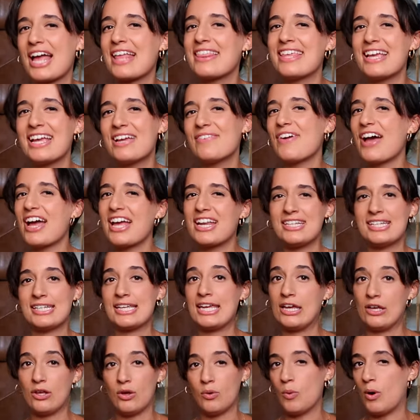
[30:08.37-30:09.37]
I think if I had to
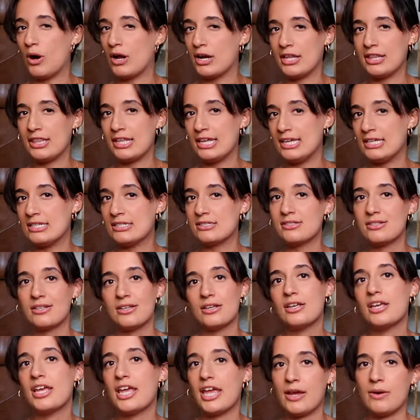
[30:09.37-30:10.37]
kill one of these,
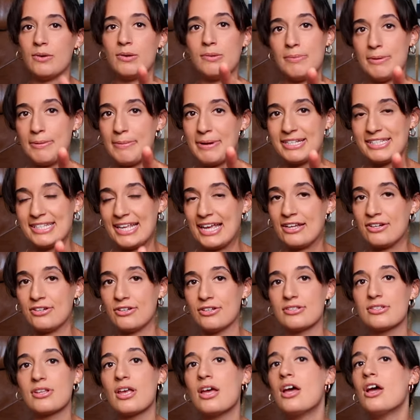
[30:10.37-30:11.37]
it would be my
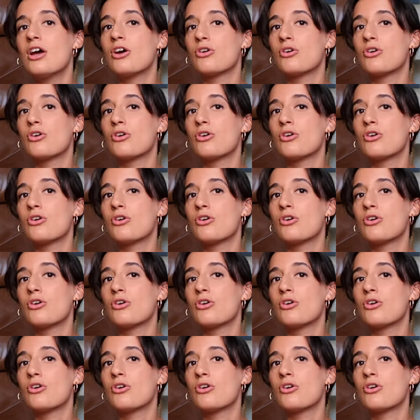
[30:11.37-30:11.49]
sandals.